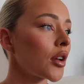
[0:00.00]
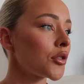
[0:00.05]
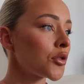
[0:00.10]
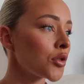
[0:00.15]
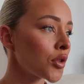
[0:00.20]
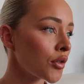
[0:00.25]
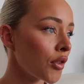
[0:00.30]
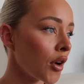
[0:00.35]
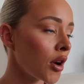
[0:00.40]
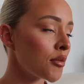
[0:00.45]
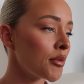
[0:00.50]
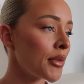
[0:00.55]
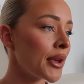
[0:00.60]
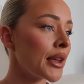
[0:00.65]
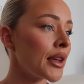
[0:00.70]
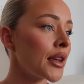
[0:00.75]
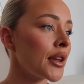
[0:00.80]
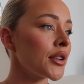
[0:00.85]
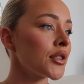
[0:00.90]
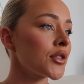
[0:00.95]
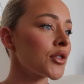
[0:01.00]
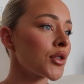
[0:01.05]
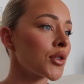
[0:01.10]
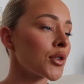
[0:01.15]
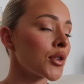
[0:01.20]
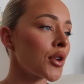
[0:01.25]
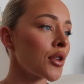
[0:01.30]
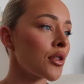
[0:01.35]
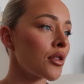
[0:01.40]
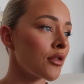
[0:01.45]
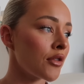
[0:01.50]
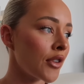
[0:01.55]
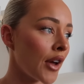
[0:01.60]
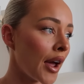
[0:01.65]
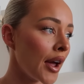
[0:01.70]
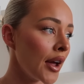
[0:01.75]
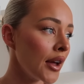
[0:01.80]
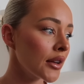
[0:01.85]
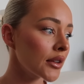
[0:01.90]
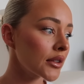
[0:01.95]
took Romy to the
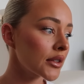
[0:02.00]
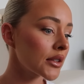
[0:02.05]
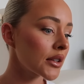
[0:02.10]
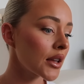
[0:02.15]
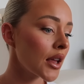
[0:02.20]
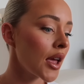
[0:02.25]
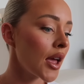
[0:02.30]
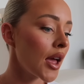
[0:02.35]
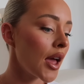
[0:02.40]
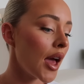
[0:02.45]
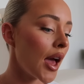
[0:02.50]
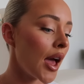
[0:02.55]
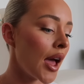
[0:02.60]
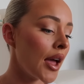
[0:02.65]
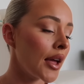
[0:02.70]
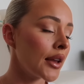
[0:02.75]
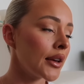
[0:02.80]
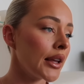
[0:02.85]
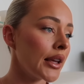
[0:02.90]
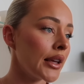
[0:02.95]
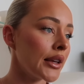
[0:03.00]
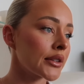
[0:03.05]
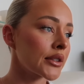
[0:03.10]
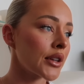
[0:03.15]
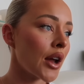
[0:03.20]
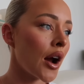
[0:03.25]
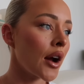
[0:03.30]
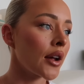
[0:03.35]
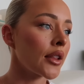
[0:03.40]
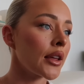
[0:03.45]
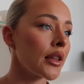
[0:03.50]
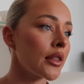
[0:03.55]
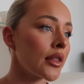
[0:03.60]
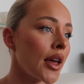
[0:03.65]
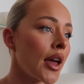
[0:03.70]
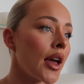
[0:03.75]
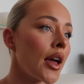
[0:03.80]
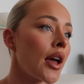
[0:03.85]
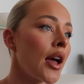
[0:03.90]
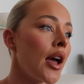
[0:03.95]
vet, and he is currently
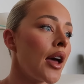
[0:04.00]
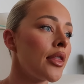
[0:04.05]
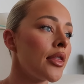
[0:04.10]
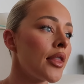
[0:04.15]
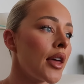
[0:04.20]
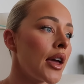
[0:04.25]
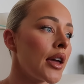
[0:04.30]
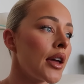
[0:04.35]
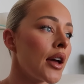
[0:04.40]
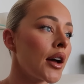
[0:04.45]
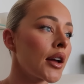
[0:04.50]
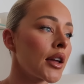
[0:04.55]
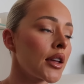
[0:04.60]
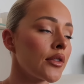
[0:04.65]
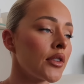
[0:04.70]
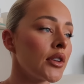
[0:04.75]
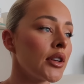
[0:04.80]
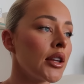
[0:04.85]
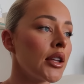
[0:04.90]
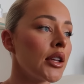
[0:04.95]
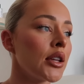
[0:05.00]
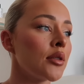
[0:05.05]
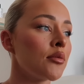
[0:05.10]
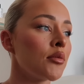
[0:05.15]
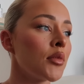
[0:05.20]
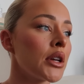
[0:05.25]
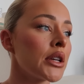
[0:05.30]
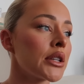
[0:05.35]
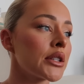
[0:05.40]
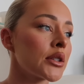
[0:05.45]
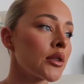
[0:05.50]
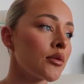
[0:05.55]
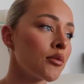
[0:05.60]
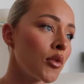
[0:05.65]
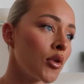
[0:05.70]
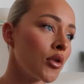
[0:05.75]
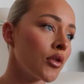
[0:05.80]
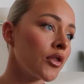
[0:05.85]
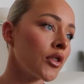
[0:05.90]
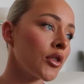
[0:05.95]
there and they are giving him some
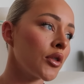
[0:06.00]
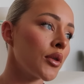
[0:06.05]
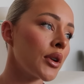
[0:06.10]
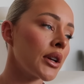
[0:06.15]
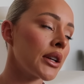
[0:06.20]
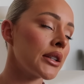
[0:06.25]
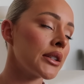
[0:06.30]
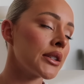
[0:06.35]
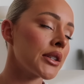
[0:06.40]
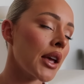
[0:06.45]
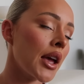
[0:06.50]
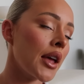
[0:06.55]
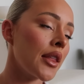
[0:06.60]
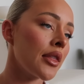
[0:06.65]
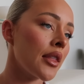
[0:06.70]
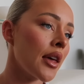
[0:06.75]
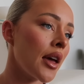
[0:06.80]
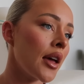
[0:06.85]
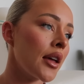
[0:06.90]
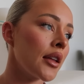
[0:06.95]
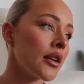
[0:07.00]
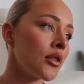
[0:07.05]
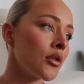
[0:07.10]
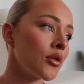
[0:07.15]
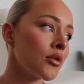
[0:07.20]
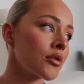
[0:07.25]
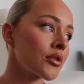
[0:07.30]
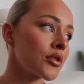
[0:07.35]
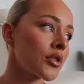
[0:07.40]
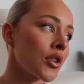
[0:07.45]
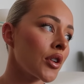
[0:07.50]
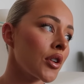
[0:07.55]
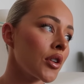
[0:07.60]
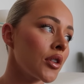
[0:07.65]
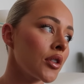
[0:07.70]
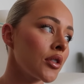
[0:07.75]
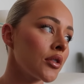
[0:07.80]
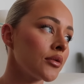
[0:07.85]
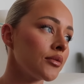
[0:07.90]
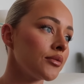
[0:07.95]
more fluids and then
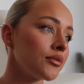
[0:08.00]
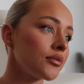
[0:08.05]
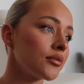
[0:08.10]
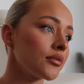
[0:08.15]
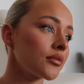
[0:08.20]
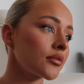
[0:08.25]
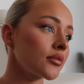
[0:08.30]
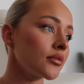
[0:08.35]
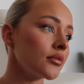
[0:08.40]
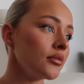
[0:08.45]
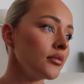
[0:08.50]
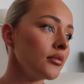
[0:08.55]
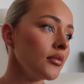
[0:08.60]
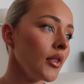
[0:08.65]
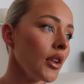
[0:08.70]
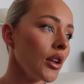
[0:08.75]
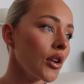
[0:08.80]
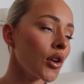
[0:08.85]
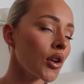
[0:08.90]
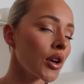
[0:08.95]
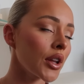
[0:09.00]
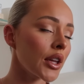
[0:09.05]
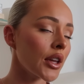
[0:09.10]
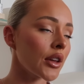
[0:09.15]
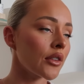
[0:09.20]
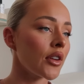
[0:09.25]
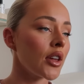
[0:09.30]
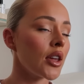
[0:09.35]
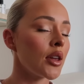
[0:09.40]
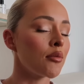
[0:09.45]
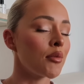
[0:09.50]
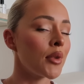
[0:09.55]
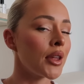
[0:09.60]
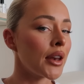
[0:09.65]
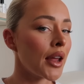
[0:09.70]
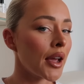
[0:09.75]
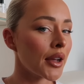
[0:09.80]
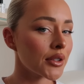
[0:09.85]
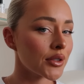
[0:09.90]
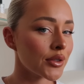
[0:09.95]
also gonna give him
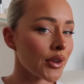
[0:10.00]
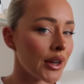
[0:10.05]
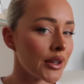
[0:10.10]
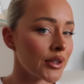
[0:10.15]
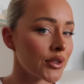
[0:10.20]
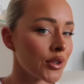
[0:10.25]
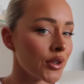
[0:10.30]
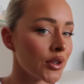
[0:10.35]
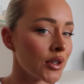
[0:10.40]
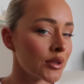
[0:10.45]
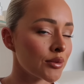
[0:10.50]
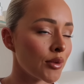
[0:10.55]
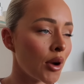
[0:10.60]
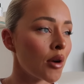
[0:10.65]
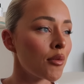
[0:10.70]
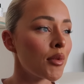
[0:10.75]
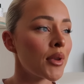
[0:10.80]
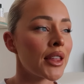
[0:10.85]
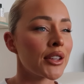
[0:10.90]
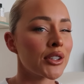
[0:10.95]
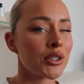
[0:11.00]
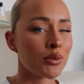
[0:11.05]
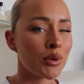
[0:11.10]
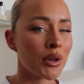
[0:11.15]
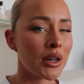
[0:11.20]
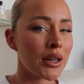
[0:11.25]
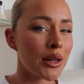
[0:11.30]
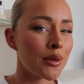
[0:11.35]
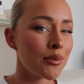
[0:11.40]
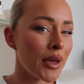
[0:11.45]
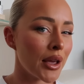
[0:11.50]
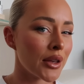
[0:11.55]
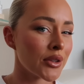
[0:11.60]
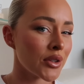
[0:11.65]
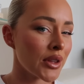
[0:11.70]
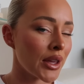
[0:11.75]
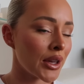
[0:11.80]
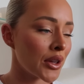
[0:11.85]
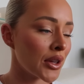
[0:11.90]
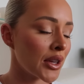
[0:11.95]
an x-ray soon as well. But they just wanted him there
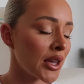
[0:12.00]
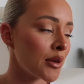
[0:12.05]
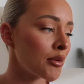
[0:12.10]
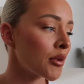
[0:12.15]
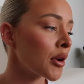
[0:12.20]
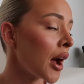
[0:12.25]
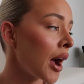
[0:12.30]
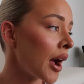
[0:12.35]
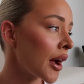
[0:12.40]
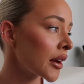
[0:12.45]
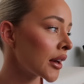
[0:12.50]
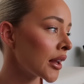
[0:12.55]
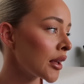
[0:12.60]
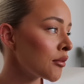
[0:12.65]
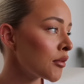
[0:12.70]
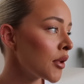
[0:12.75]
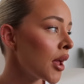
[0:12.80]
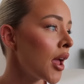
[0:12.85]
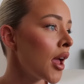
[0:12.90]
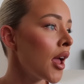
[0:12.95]
so they could keep an eye on him.